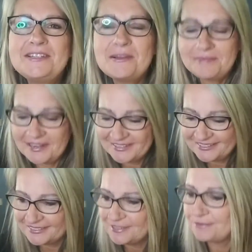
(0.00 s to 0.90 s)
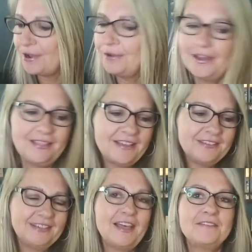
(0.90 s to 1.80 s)
Gemini Sun Tarot
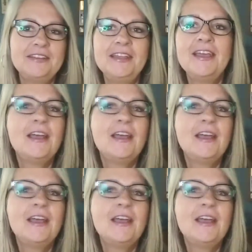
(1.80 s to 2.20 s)
1111.